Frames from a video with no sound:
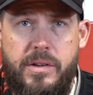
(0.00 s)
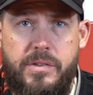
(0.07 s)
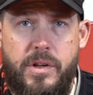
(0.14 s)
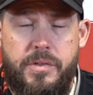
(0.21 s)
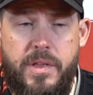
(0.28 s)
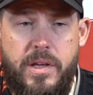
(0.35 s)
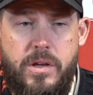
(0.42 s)
I
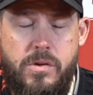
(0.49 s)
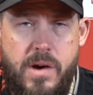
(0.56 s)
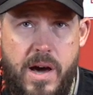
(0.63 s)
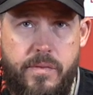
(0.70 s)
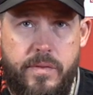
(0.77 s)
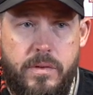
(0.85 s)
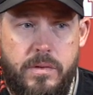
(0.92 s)
still think you
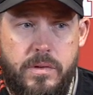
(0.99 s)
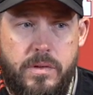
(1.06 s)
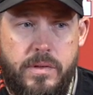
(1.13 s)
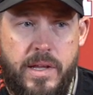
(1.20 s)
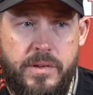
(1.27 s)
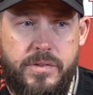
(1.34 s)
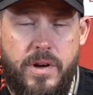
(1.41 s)
haven't
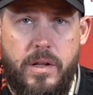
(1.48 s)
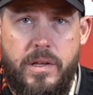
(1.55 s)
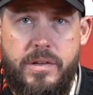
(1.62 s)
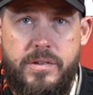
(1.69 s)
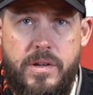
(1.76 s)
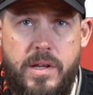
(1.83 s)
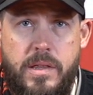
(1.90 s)

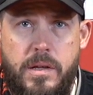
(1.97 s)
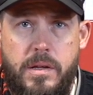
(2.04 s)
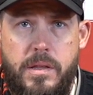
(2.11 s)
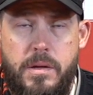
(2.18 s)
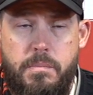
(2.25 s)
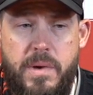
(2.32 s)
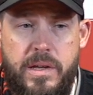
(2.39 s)
necessarily seen
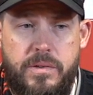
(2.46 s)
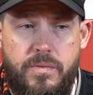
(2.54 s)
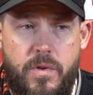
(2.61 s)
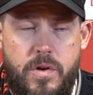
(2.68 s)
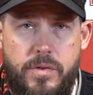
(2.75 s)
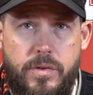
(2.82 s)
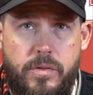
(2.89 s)
the
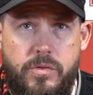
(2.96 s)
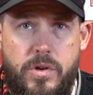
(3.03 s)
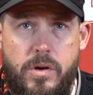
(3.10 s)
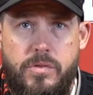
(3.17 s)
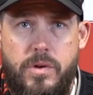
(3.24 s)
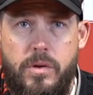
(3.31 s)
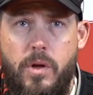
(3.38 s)
best version of
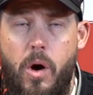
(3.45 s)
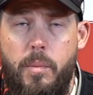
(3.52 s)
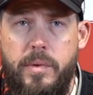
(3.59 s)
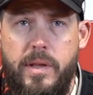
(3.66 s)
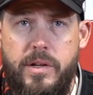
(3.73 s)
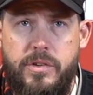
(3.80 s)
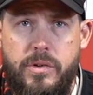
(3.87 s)
JoJo
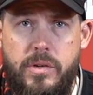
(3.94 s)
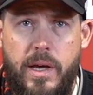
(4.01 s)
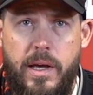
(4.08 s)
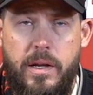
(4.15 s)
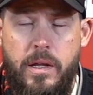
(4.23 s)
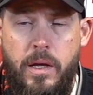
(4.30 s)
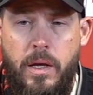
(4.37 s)
Doman that you
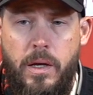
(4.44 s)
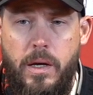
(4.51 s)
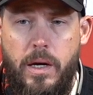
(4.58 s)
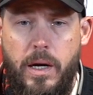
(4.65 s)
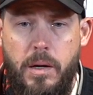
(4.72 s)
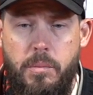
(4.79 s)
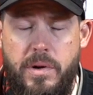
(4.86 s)
can,
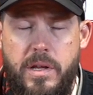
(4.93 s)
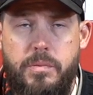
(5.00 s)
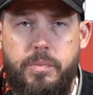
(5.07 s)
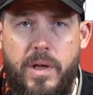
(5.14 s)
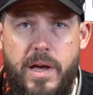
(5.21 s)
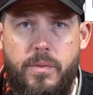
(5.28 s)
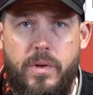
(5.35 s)
but
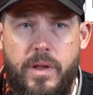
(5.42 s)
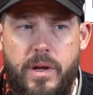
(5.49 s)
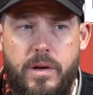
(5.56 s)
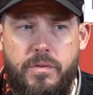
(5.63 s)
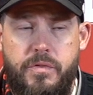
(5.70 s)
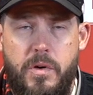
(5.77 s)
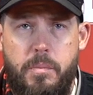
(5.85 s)
he's playing really
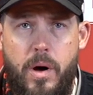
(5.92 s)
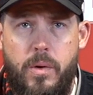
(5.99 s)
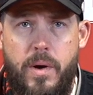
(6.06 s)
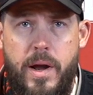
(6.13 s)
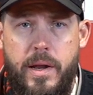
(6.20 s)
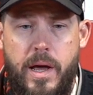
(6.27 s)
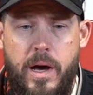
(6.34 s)
good
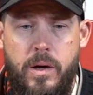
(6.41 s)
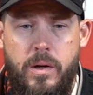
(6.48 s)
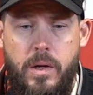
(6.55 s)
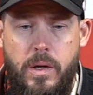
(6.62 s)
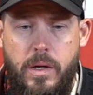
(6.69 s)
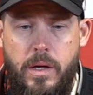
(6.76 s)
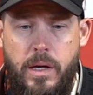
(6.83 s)
football right now,
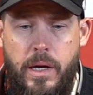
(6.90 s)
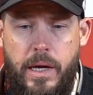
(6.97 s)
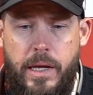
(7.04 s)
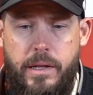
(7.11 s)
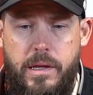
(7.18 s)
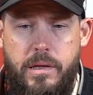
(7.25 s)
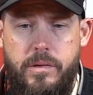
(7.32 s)

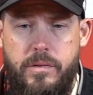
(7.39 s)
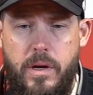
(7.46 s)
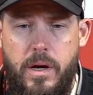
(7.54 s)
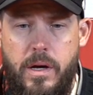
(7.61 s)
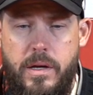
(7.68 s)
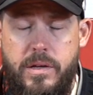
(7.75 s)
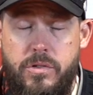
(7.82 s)
and he's
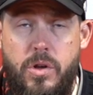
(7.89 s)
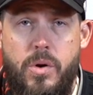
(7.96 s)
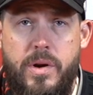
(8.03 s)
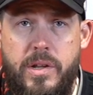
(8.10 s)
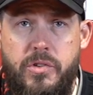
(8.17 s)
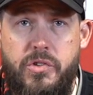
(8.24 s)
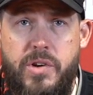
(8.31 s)

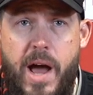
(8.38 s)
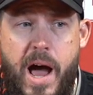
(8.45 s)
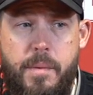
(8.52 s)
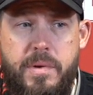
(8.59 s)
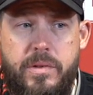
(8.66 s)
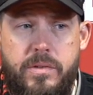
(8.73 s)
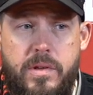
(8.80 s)
doing his
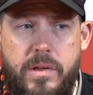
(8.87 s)
job.